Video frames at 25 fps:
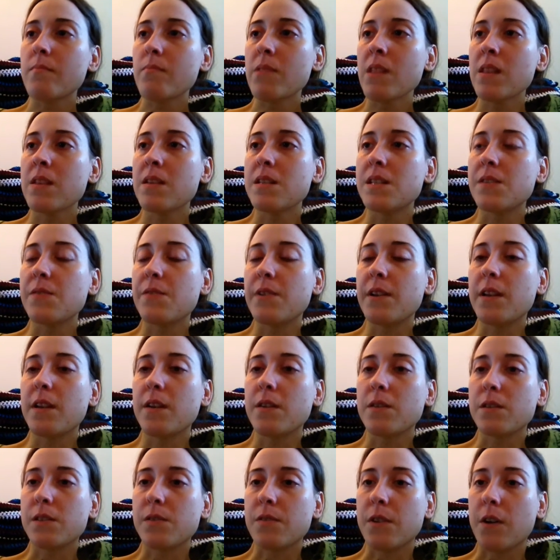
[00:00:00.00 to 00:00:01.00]
This
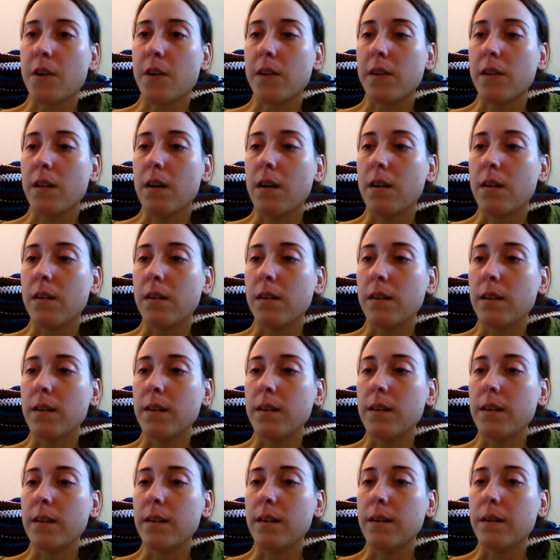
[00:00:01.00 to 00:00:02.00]
video is very long.
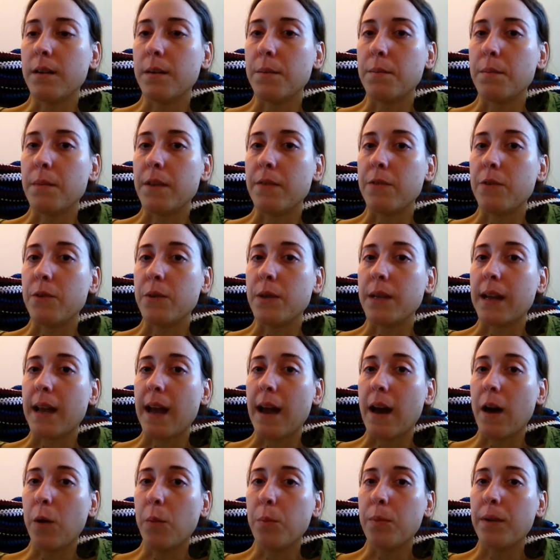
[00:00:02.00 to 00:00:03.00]
If you can
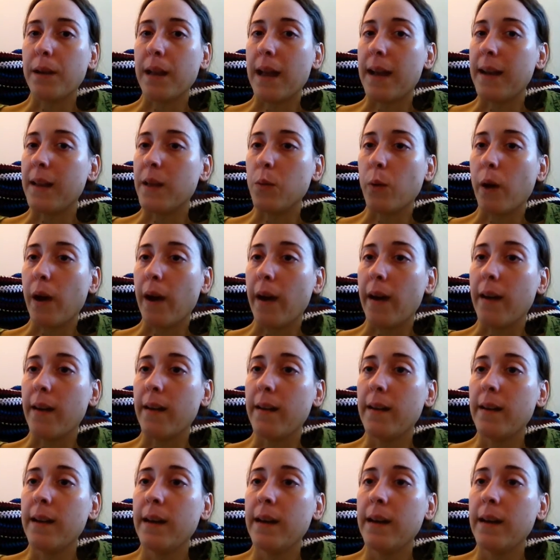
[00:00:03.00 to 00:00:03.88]
help in any way,